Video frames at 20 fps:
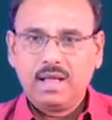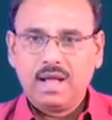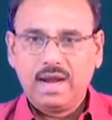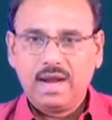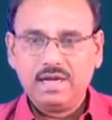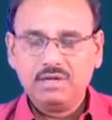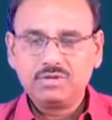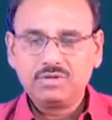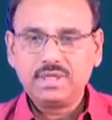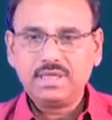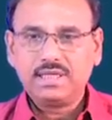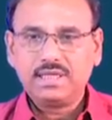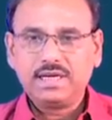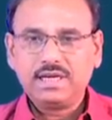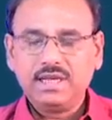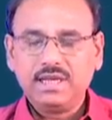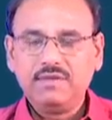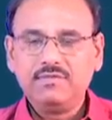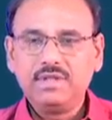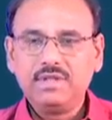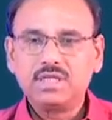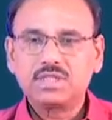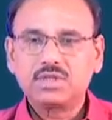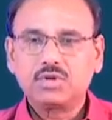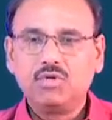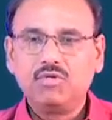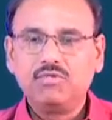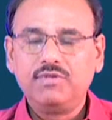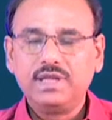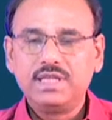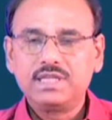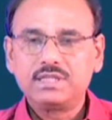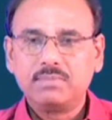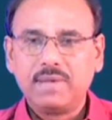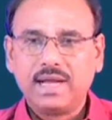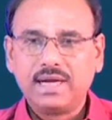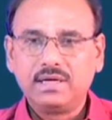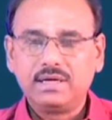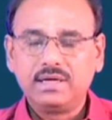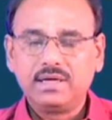And you see that if this covariance
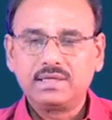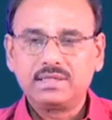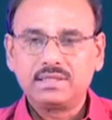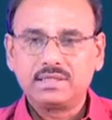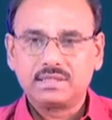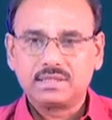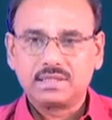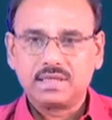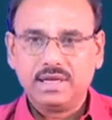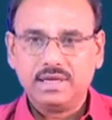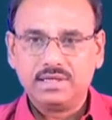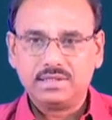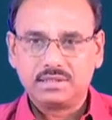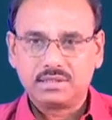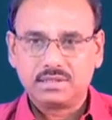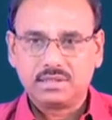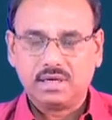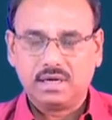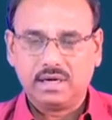matrix is